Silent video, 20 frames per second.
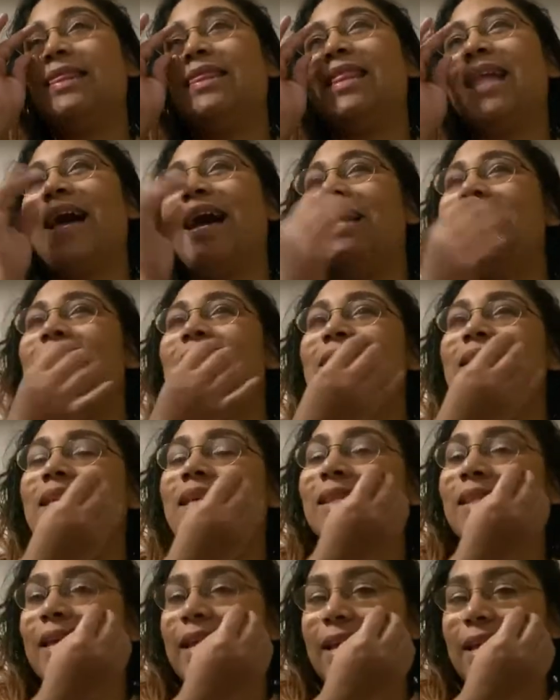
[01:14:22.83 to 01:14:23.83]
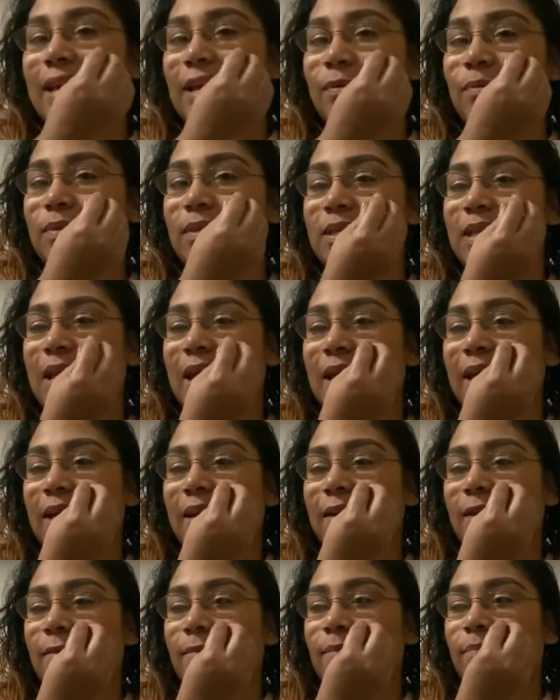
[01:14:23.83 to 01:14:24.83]
I seen that it was like
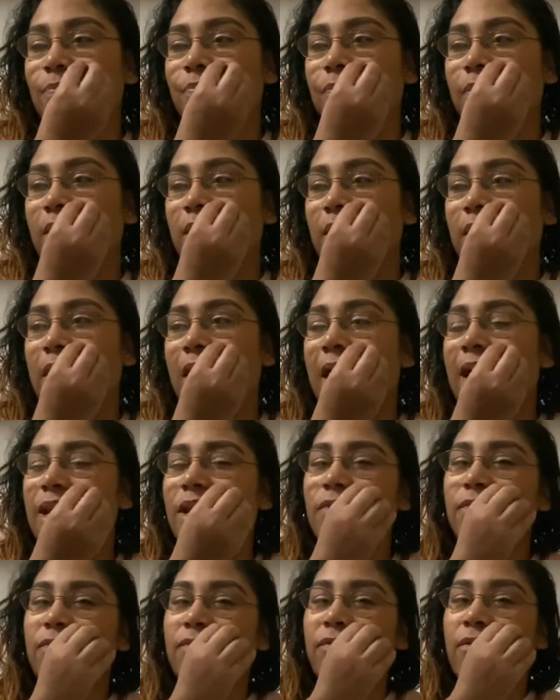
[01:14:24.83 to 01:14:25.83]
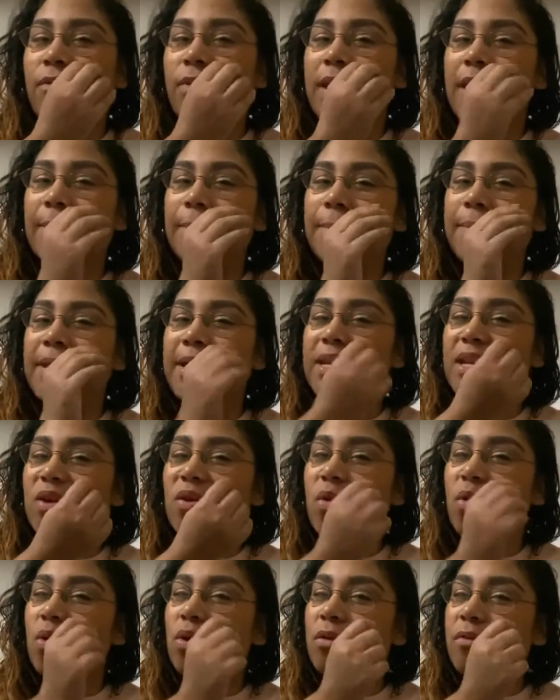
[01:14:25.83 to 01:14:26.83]
kind of like peeling
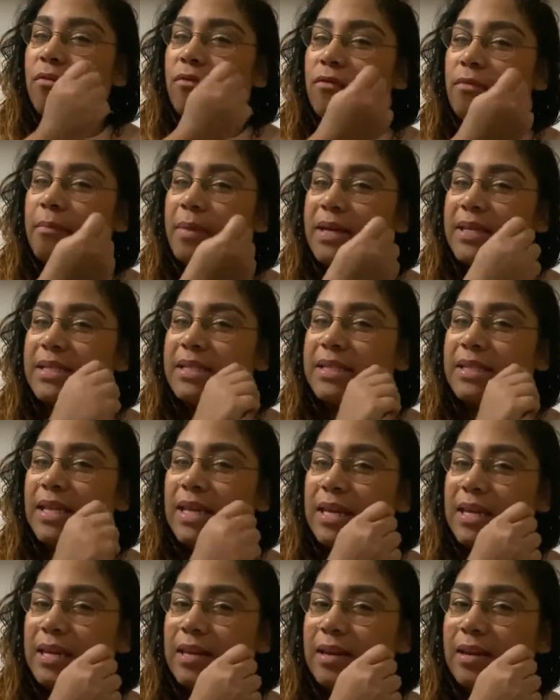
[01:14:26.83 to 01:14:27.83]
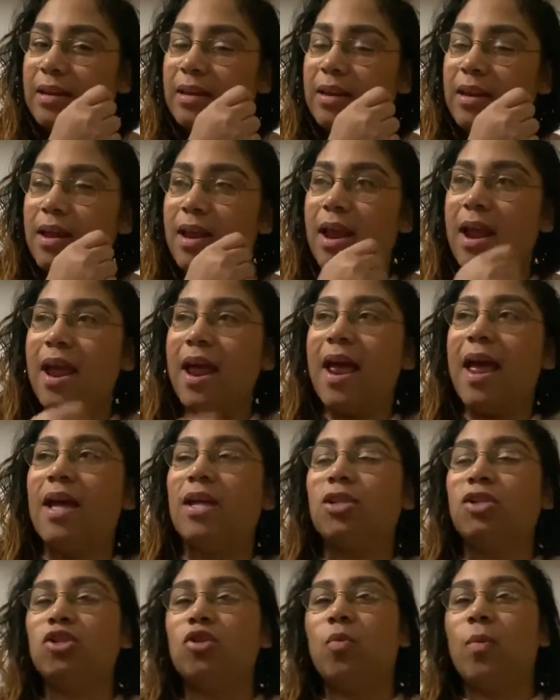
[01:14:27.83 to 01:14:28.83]
off my skin. And
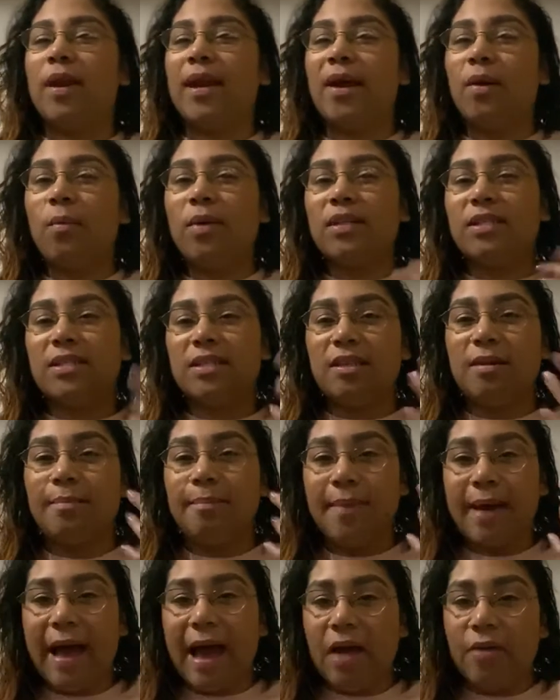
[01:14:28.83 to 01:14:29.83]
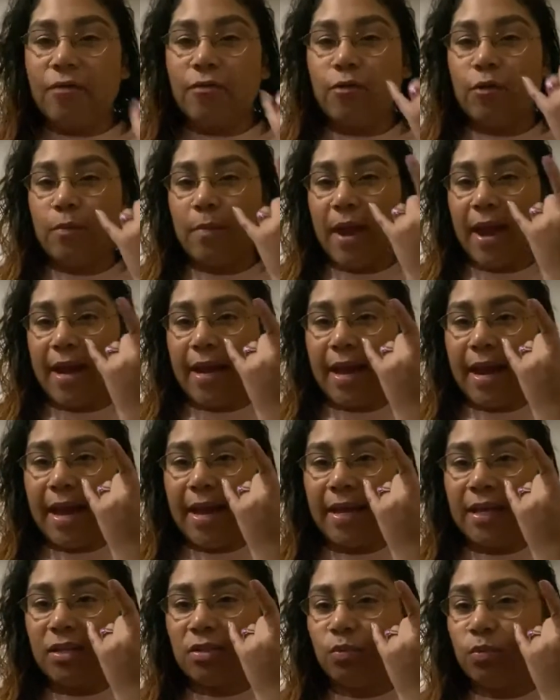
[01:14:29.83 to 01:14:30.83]
so when I went to the bathroom and
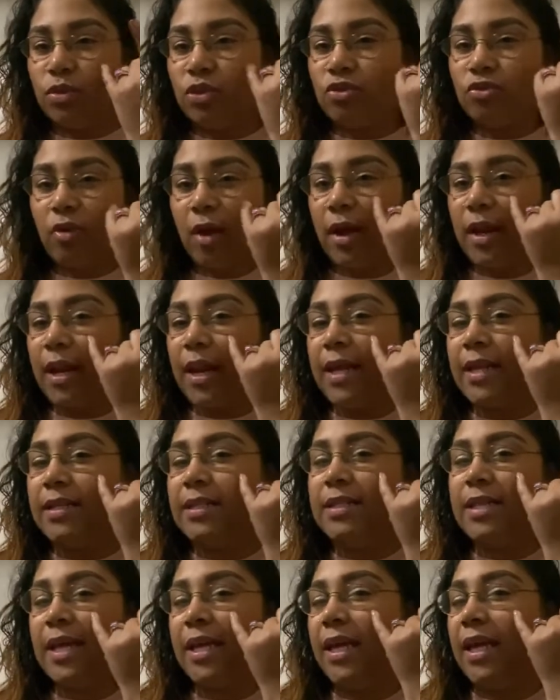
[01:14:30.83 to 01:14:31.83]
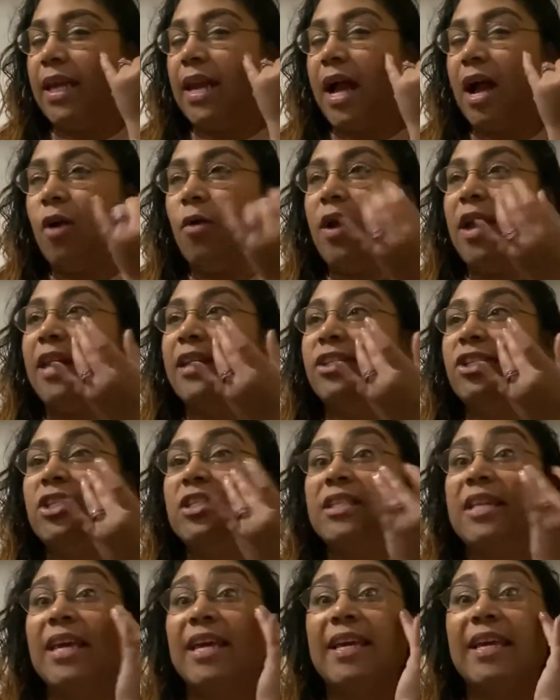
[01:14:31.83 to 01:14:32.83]
like was trying to like take it out,
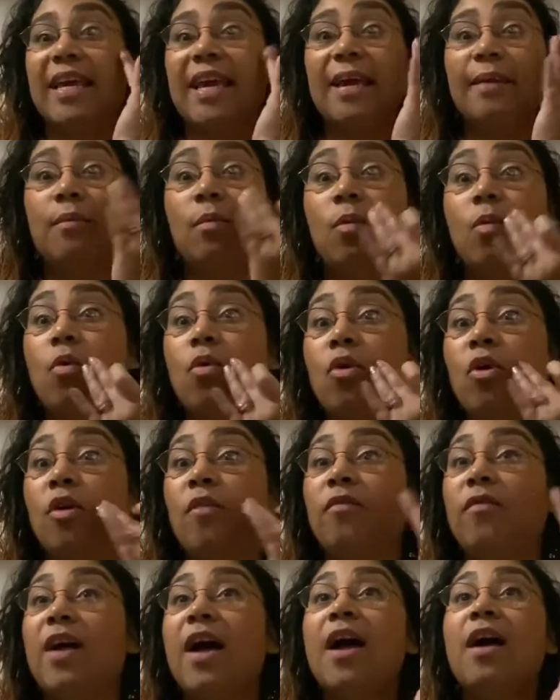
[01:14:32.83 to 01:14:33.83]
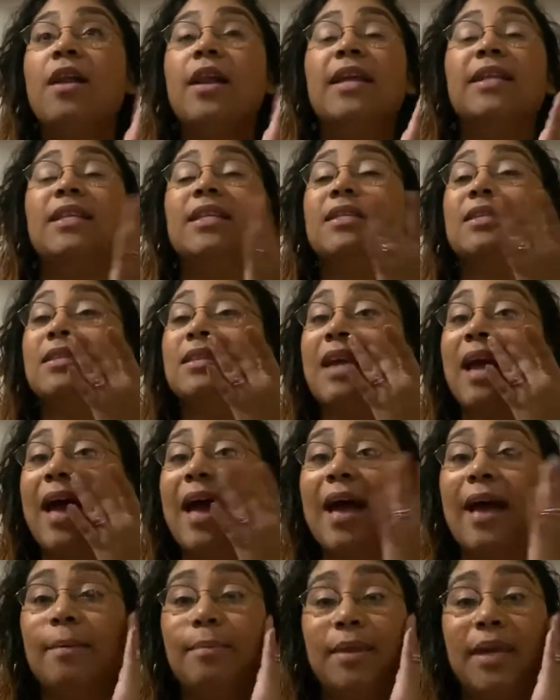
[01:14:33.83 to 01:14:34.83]
it came off, like the
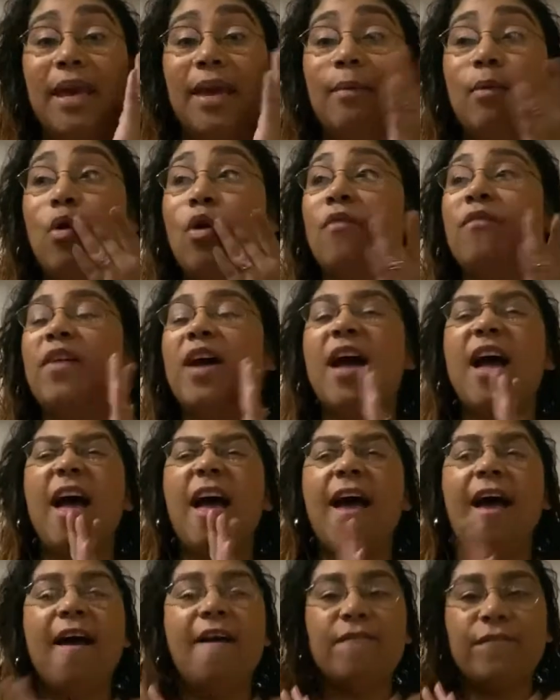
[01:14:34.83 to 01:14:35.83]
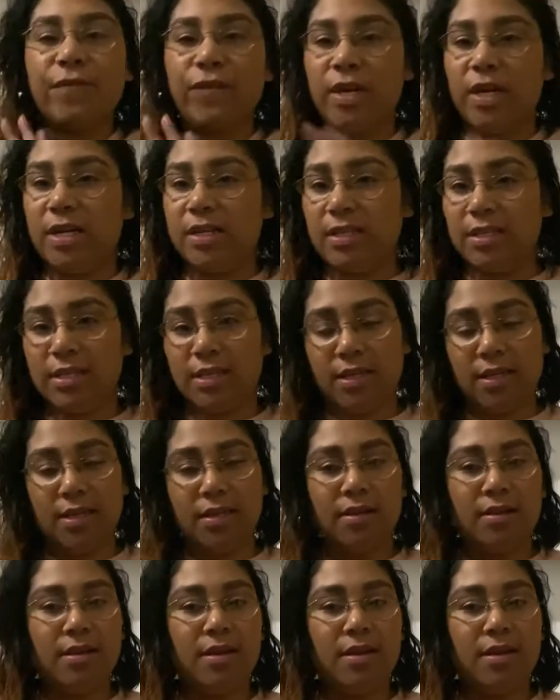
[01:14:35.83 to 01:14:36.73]
scab came off effortlessly